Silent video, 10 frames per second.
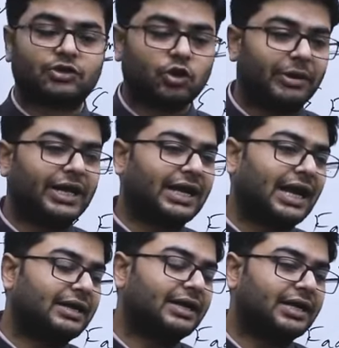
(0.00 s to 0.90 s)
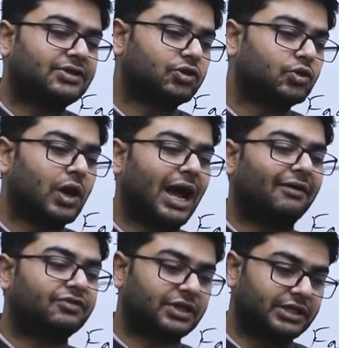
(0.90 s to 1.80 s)
so many candidates who
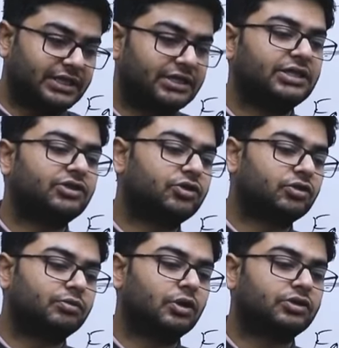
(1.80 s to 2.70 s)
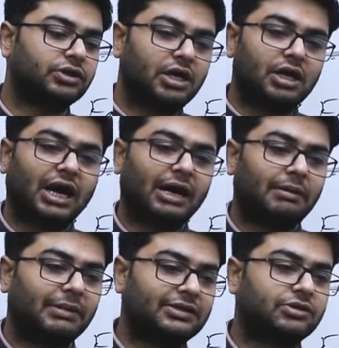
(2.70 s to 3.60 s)
have studied these through books,
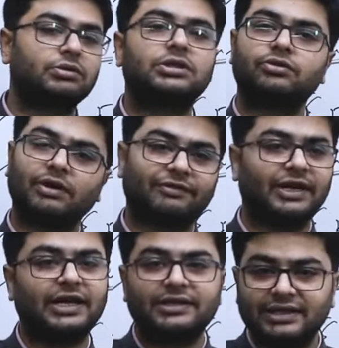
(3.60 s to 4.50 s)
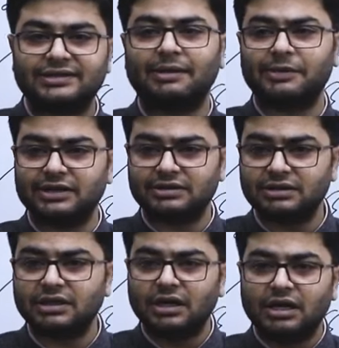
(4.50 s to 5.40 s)
my students who have cleared the
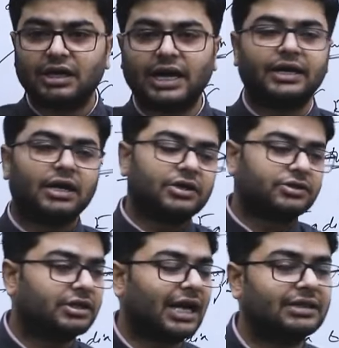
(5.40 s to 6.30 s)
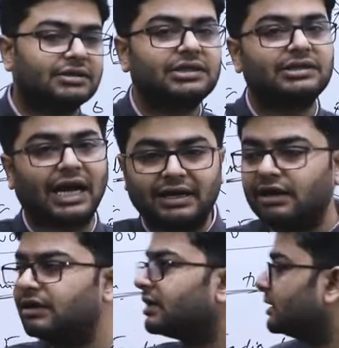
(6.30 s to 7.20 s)
examination, right? So that is the
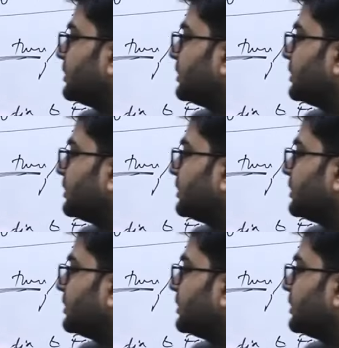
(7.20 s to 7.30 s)
standard